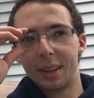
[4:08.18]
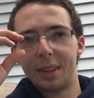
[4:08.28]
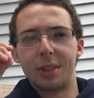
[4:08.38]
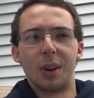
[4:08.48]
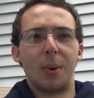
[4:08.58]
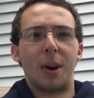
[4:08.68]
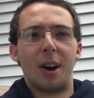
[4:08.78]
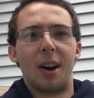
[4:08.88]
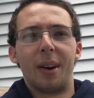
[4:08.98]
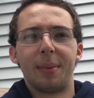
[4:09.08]
So,
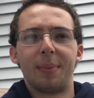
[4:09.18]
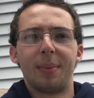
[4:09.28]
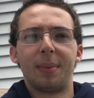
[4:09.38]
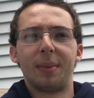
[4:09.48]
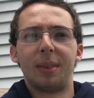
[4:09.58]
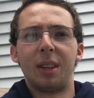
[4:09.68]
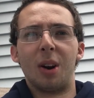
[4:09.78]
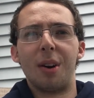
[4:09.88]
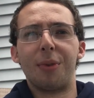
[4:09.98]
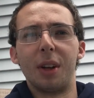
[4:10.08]

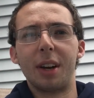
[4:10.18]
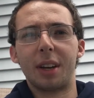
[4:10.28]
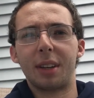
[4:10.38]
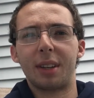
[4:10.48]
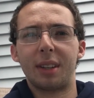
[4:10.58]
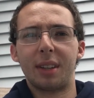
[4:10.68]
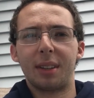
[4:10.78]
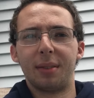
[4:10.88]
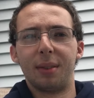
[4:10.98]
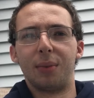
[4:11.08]
I feel like
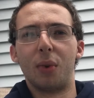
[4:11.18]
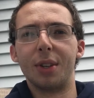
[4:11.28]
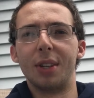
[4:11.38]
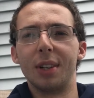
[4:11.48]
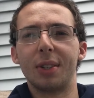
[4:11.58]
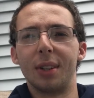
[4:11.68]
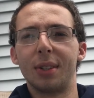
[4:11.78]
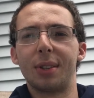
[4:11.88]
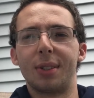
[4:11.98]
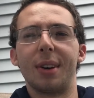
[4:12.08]

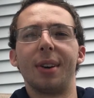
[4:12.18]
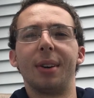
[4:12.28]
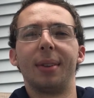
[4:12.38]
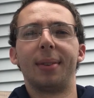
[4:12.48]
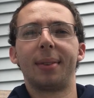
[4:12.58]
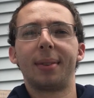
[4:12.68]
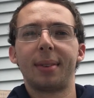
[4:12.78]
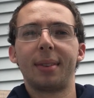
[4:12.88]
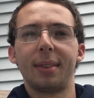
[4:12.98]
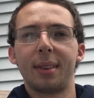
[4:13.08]
resistance to
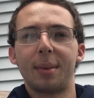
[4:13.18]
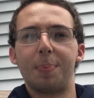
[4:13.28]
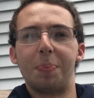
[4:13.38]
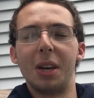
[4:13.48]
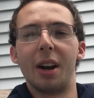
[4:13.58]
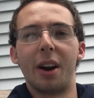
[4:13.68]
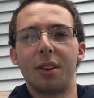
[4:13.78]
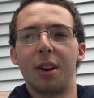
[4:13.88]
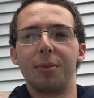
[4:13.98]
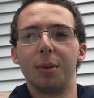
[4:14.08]
being
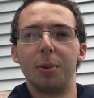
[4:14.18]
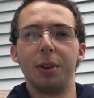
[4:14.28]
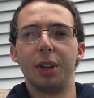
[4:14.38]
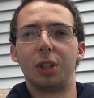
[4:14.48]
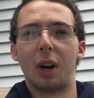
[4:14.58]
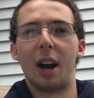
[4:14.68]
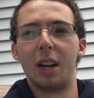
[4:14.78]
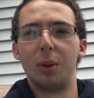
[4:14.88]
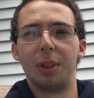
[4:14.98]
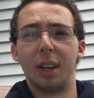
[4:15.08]
uncomfortable to try
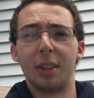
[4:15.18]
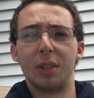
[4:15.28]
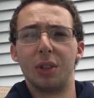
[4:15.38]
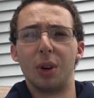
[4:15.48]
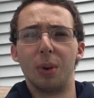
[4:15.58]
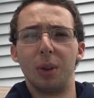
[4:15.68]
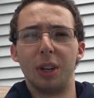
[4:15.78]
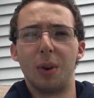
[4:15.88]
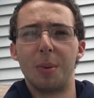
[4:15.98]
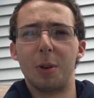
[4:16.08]
new things is totally
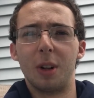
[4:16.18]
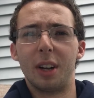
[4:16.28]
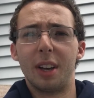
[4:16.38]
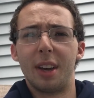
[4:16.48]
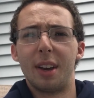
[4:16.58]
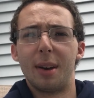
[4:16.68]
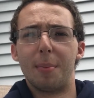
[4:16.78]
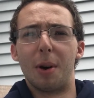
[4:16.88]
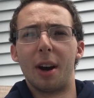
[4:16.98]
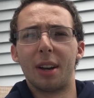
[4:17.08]
normal.
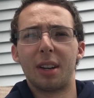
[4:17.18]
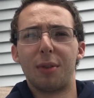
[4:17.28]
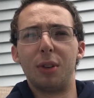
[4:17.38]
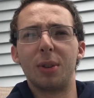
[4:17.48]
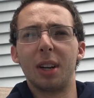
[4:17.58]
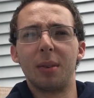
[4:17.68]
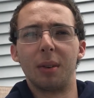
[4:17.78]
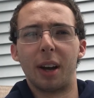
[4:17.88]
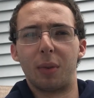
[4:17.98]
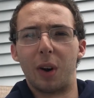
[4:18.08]
But if you can,
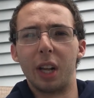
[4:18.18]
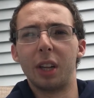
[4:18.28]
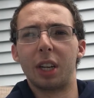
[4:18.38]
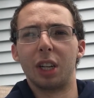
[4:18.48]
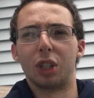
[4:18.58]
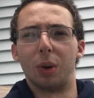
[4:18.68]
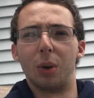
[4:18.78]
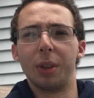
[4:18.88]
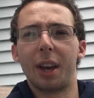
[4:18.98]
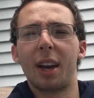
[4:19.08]
like, really
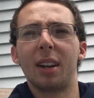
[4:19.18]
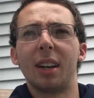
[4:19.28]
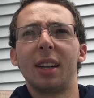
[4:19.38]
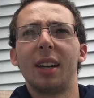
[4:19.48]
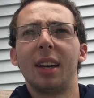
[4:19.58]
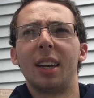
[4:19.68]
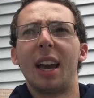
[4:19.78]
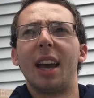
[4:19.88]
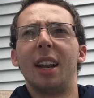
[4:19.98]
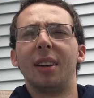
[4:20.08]
control that
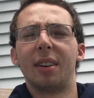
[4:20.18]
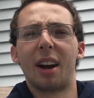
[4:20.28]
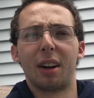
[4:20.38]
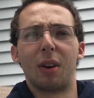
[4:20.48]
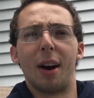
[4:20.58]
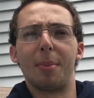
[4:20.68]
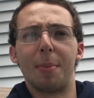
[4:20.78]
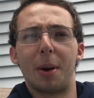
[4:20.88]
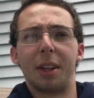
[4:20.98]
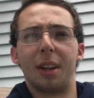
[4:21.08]
and kind of grab
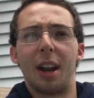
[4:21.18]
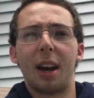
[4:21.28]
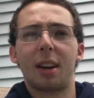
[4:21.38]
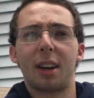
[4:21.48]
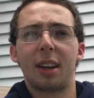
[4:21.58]
it by the neck